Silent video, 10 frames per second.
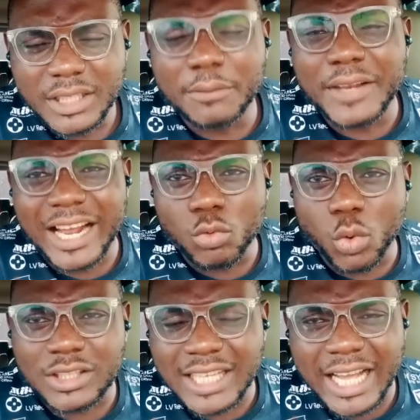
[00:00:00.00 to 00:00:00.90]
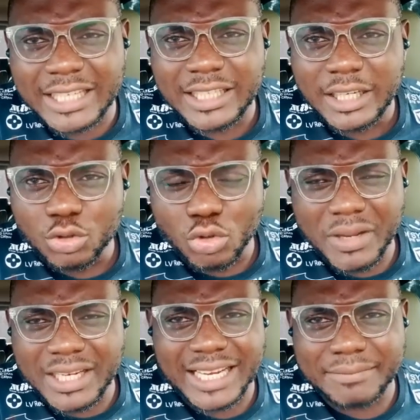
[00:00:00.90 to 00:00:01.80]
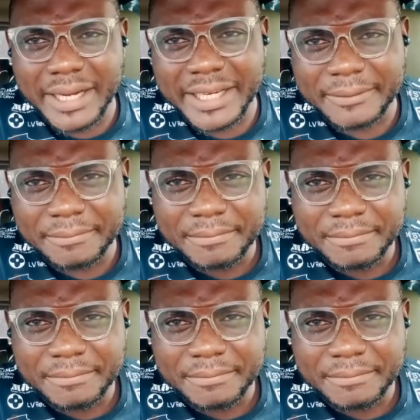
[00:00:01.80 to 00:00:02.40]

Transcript: If he had worked hard to make that money.